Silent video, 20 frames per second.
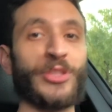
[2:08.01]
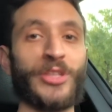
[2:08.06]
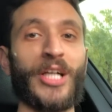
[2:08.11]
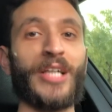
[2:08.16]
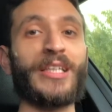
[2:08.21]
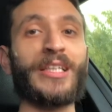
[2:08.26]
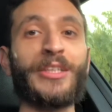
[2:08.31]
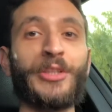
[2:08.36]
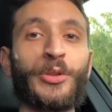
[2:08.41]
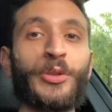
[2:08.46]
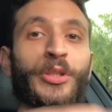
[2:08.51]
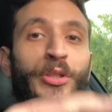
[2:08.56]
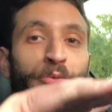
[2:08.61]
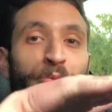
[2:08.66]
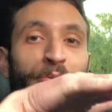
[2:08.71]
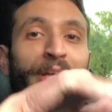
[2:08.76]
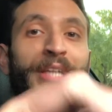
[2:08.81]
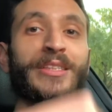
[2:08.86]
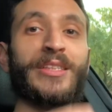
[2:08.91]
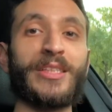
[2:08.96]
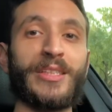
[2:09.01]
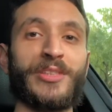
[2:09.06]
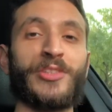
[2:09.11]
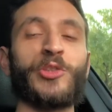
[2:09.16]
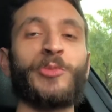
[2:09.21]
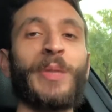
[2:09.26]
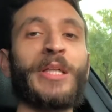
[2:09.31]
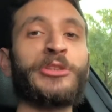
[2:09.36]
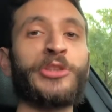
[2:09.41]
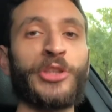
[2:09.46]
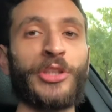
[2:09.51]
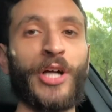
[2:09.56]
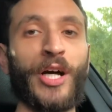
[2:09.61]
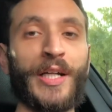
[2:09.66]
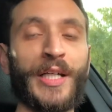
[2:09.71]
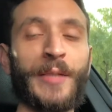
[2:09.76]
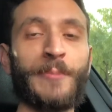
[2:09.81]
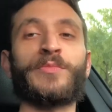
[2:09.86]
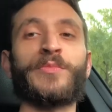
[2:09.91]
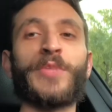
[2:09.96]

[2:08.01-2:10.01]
on it and you can raise the suspension on it.